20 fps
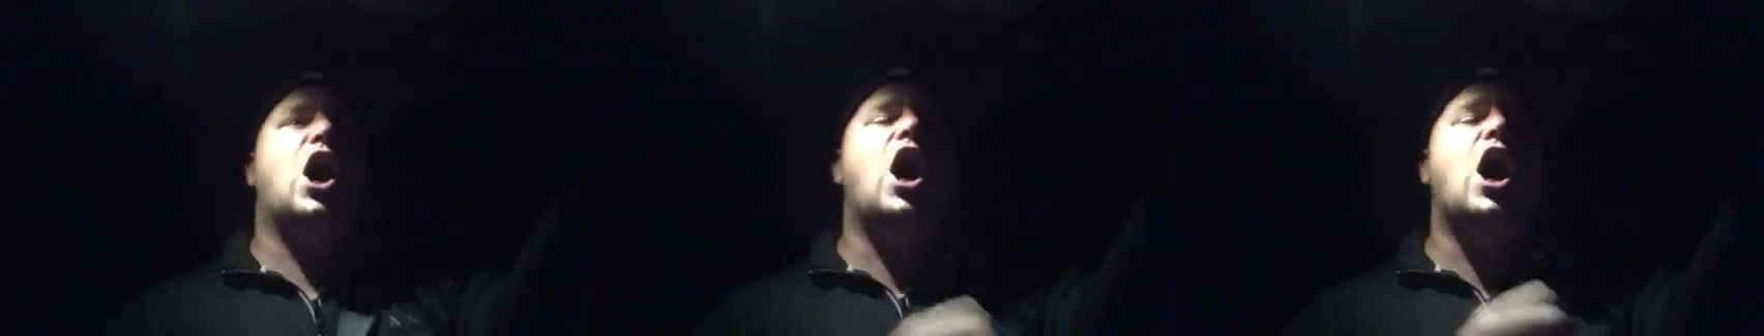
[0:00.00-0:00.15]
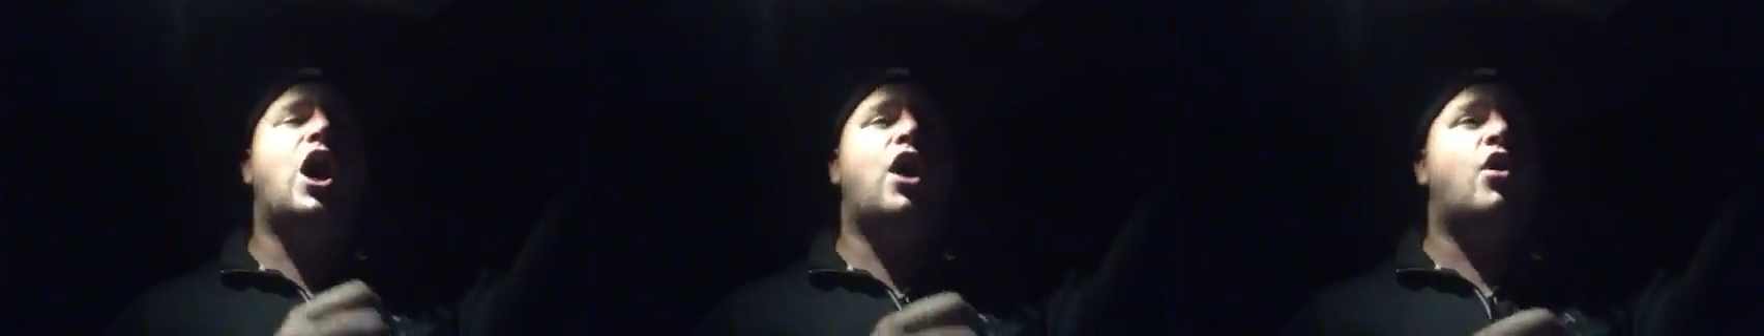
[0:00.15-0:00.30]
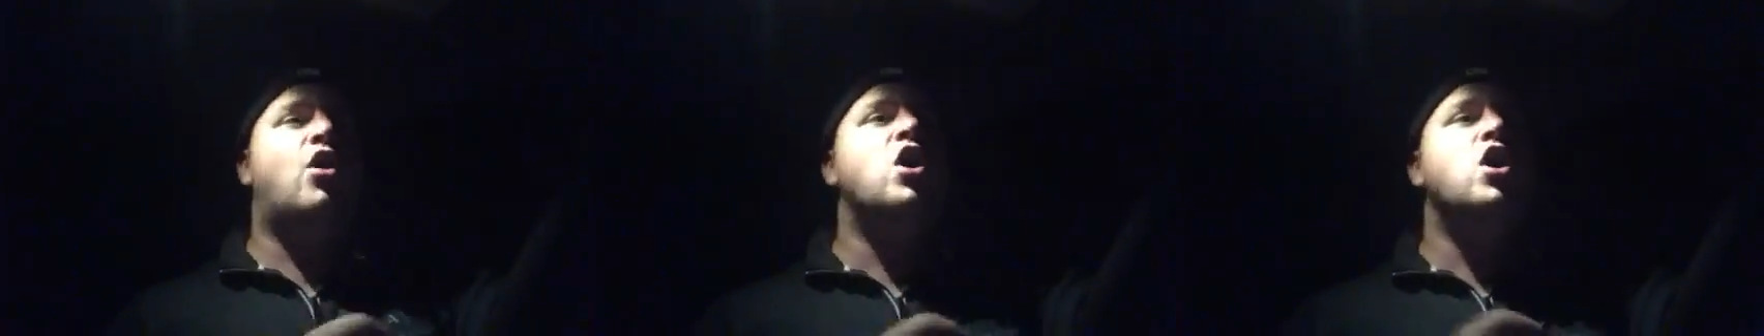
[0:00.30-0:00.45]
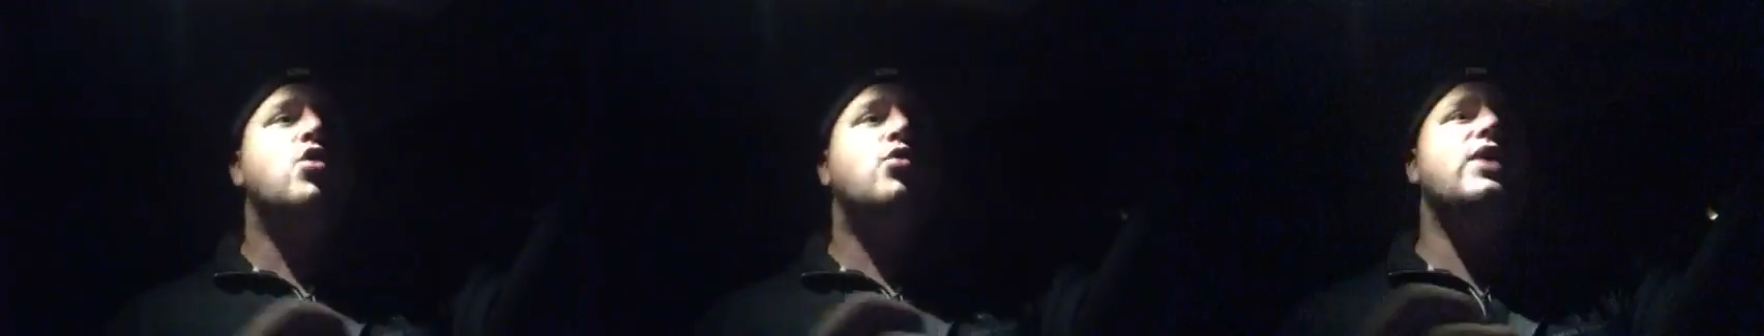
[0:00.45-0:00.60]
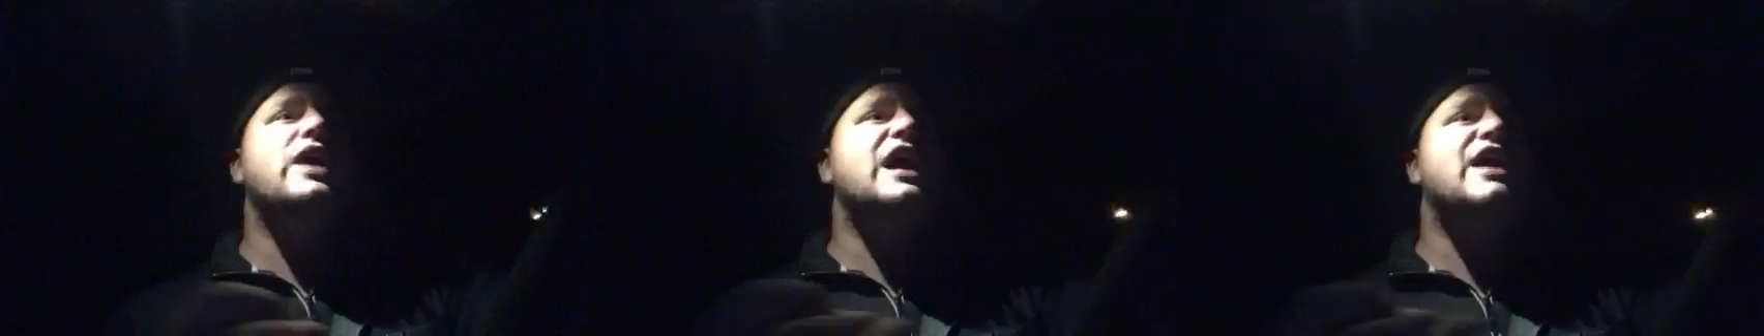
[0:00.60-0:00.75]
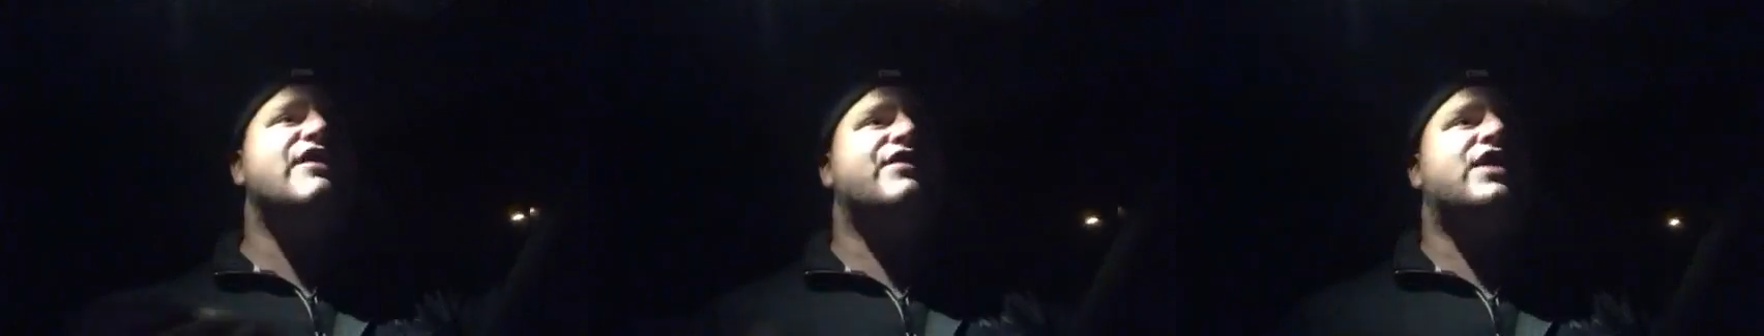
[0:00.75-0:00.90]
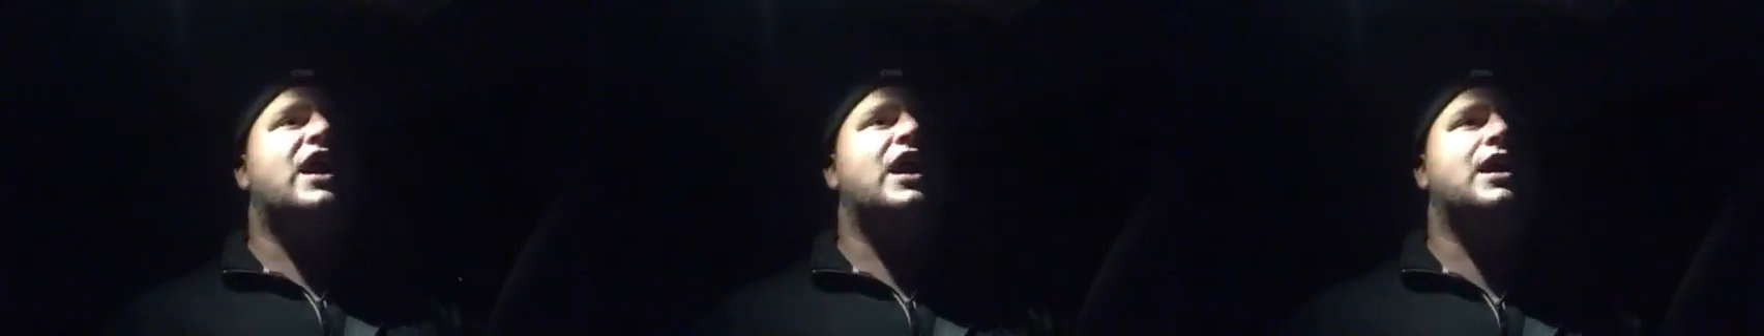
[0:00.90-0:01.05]
oh, we
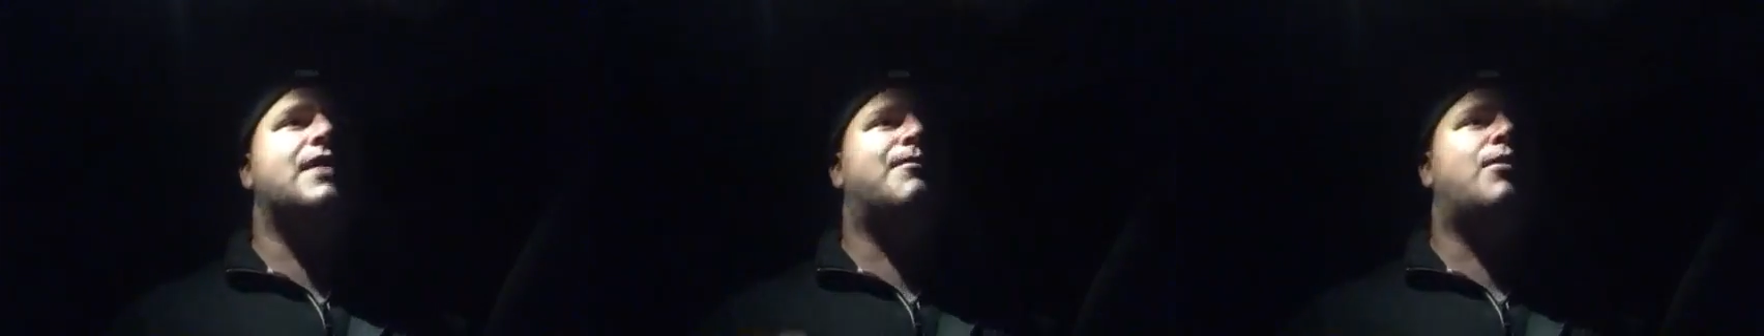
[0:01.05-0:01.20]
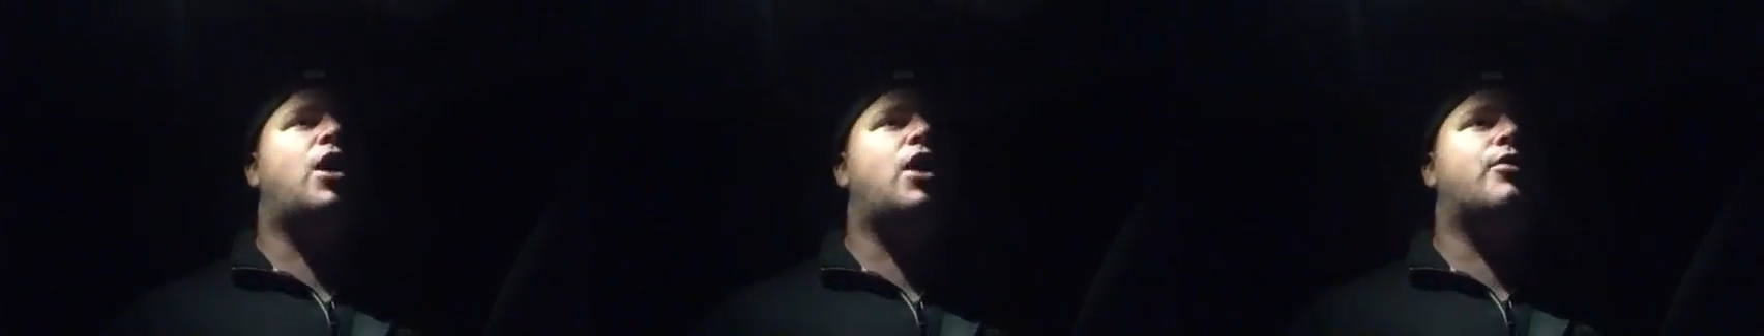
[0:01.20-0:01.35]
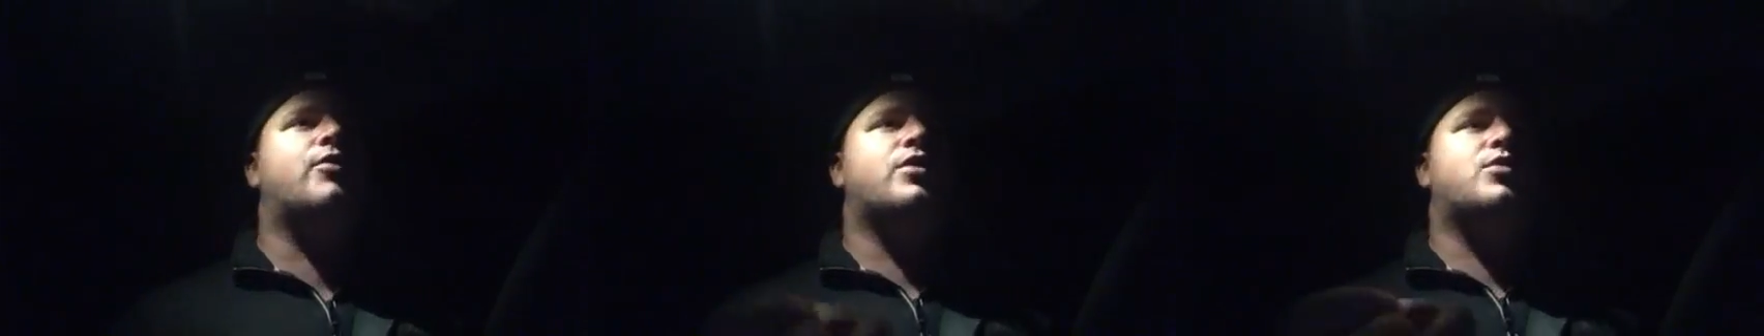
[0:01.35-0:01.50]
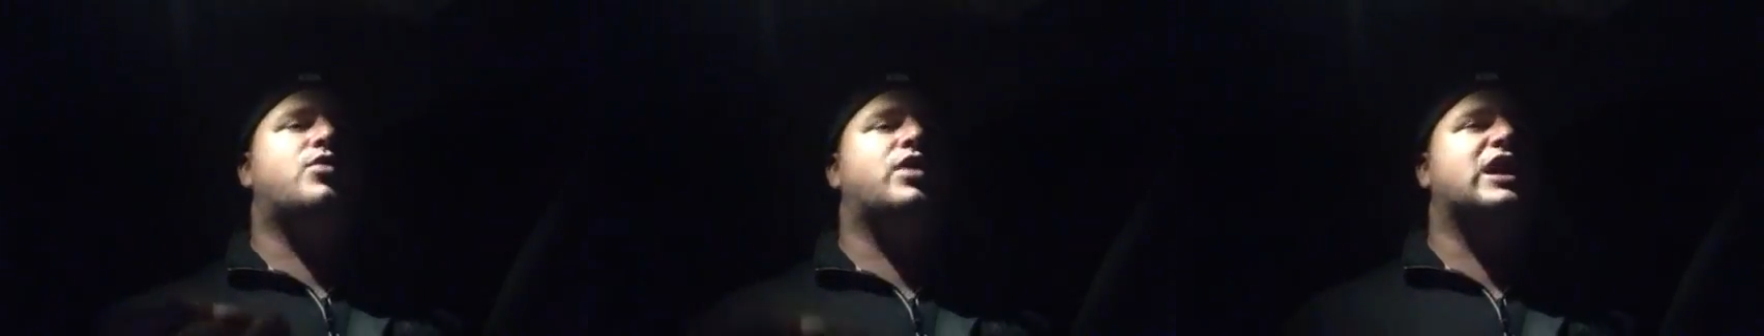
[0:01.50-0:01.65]
have Connor Barwin.